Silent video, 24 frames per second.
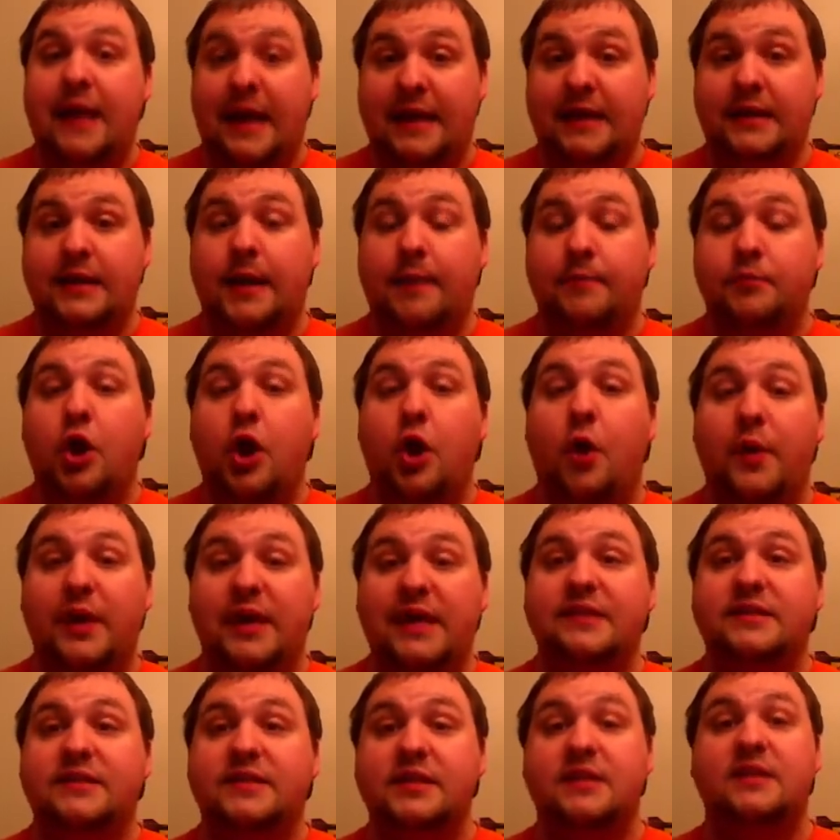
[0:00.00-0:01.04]
end up going
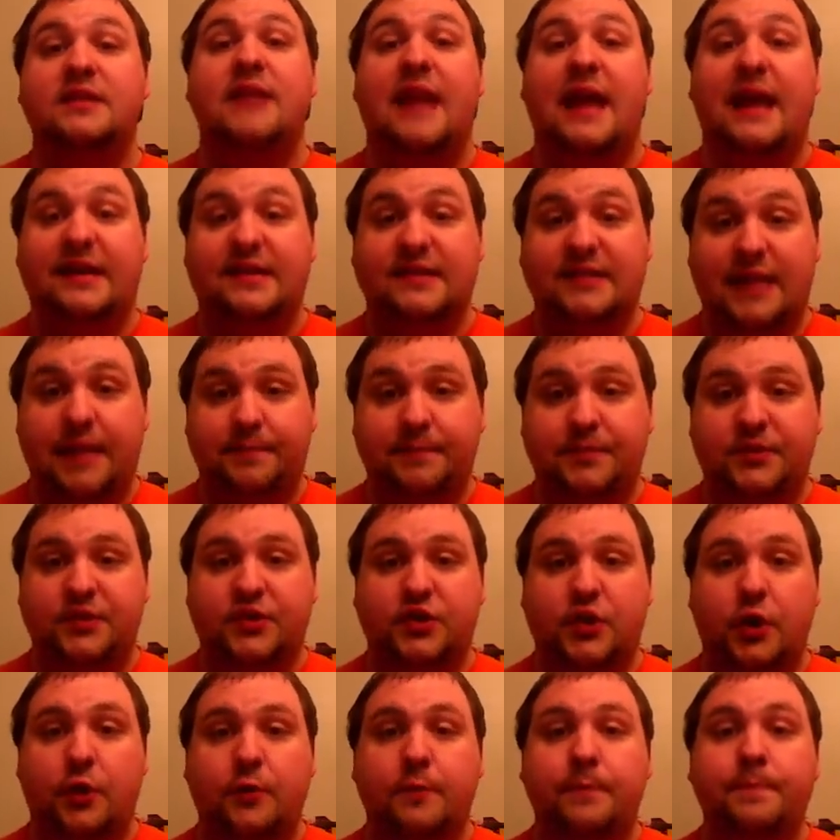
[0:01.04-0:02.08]
into the next
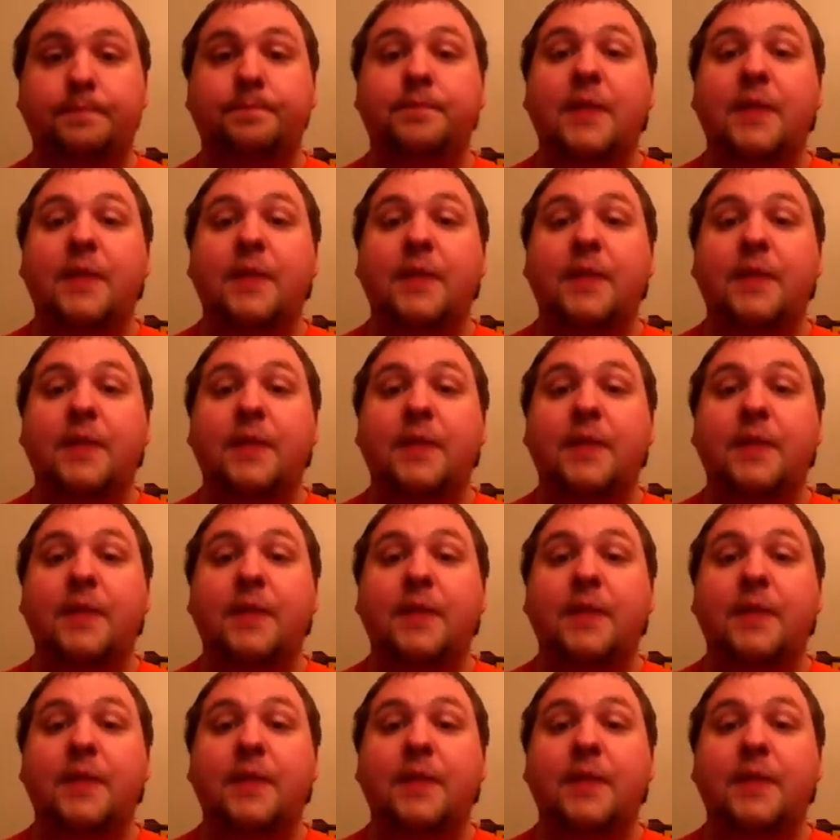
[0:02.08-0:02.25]
episode.